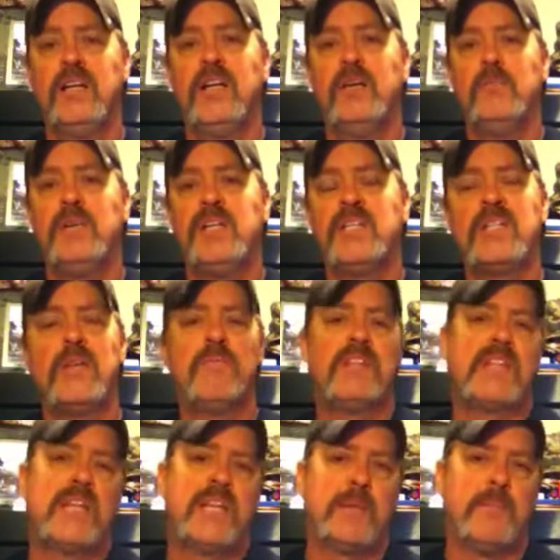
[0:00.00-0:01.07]
But it's something to
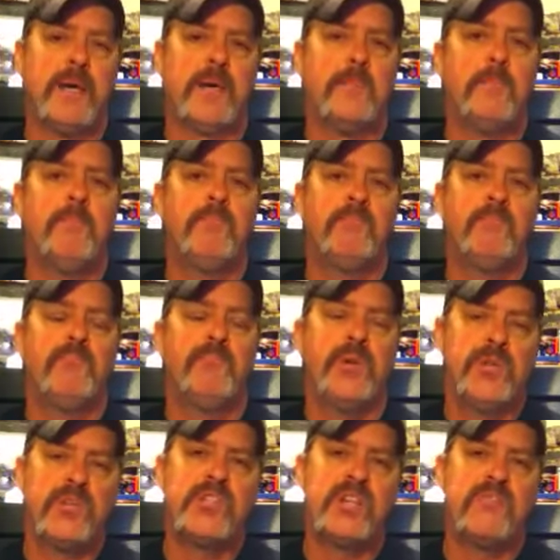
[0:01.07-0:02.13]
think about. Put
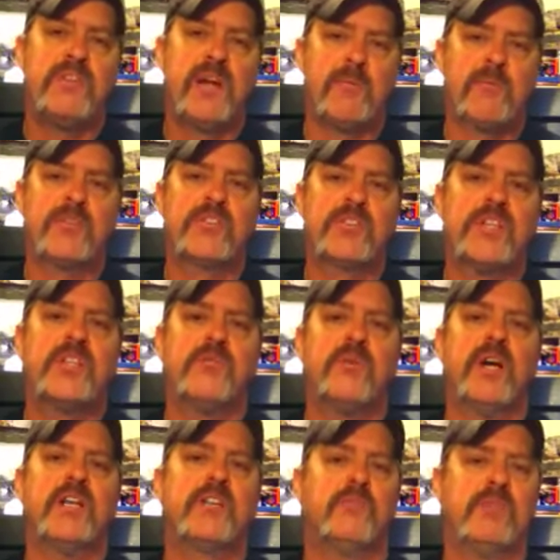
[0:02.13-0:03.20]
yourself in that worst
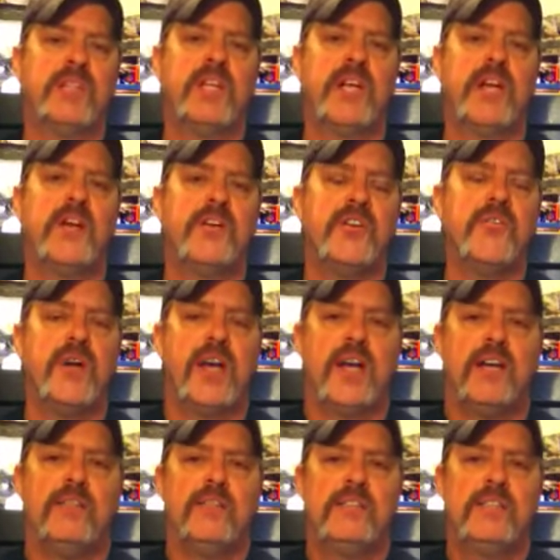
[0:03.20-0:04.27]
situation with the gear you
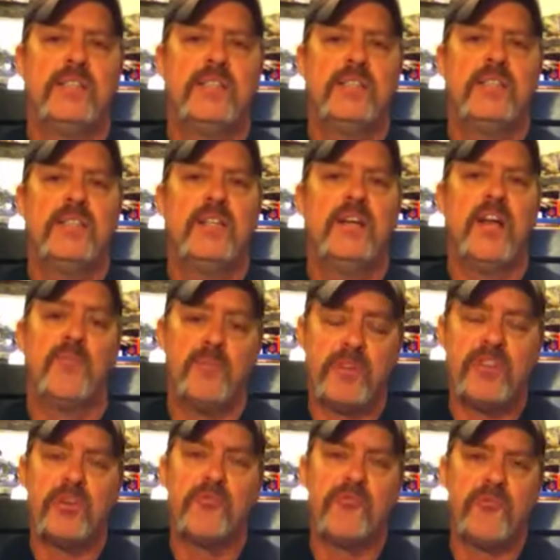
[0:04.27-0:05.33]
have and with
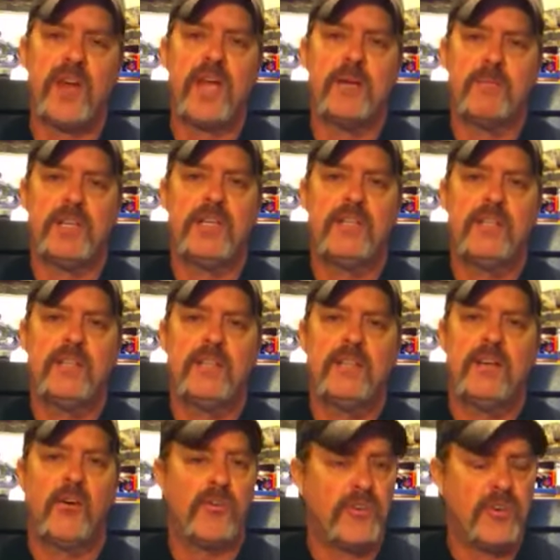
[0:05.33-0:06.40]
your family
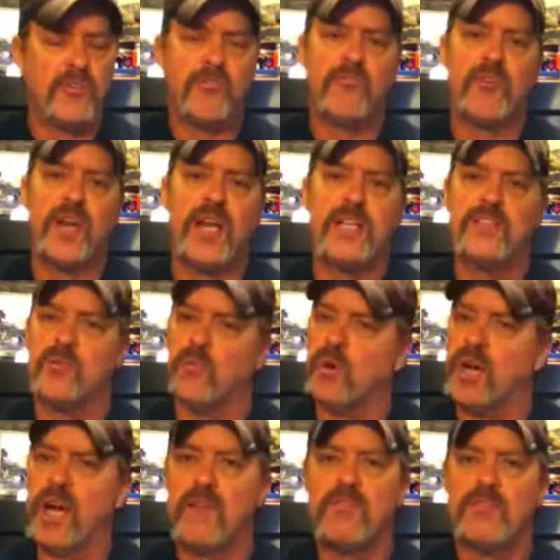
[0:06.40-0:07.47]
or your friends or
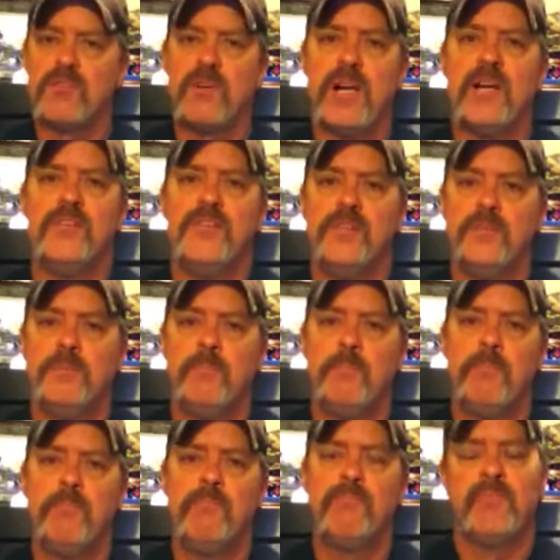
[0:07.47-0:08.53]
whatever's around you,
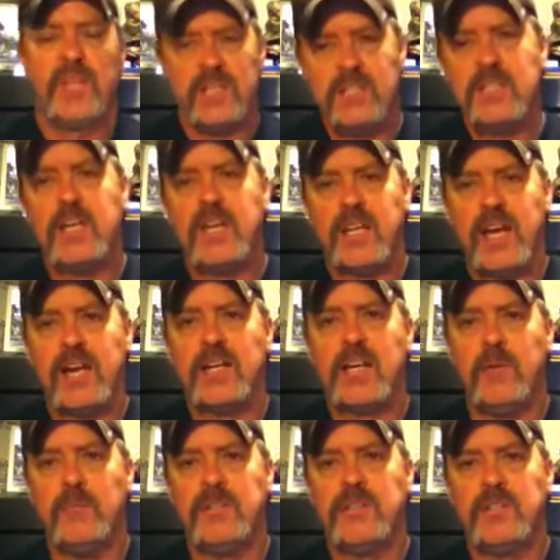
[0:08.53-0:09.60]
and see how the outcome
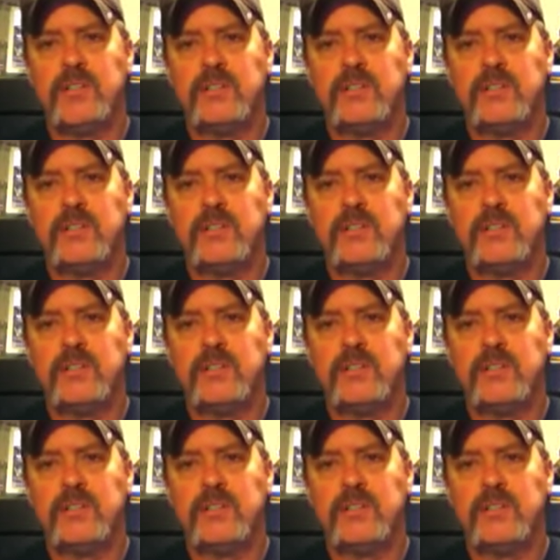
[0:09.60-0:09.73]
will turn.